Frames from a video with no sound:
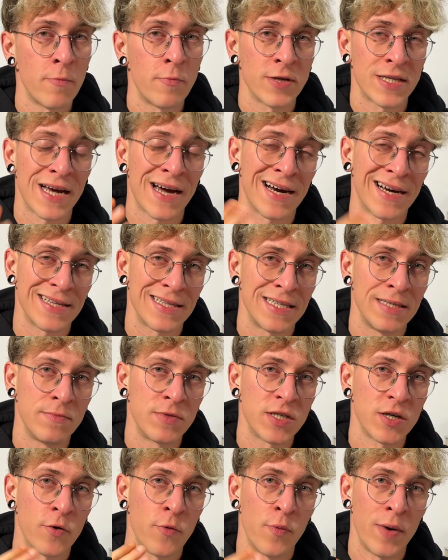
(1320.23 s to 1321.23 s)
with
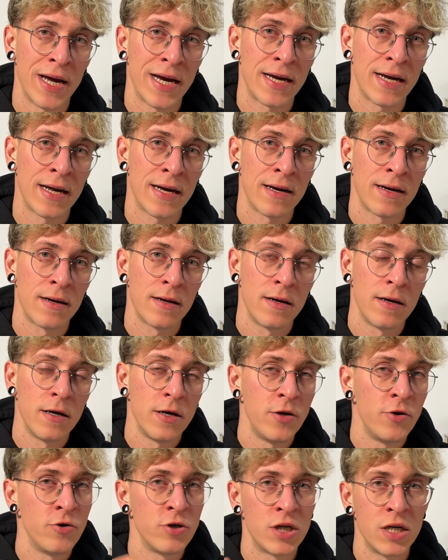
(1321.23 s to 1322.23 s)
Agadim's Awakening.
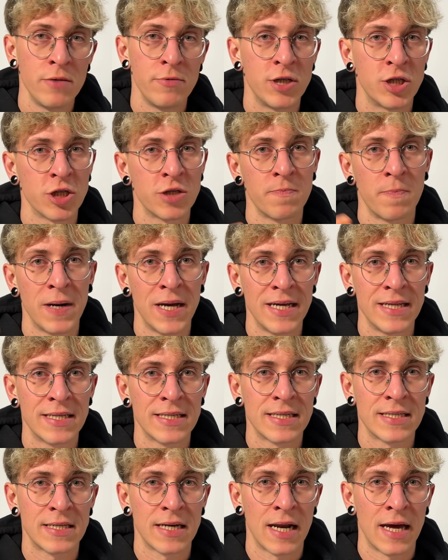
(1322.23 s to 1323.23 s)
Usually we just play this
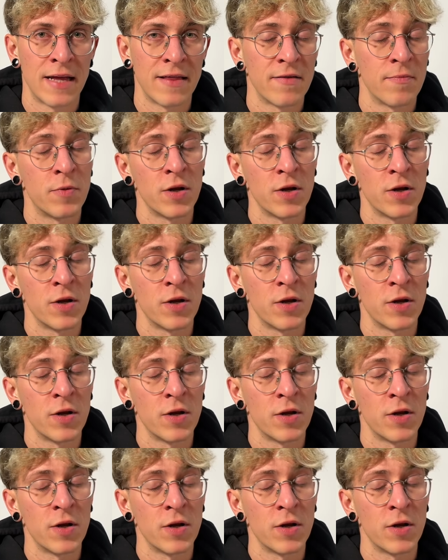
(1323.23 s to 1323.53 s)
as a land,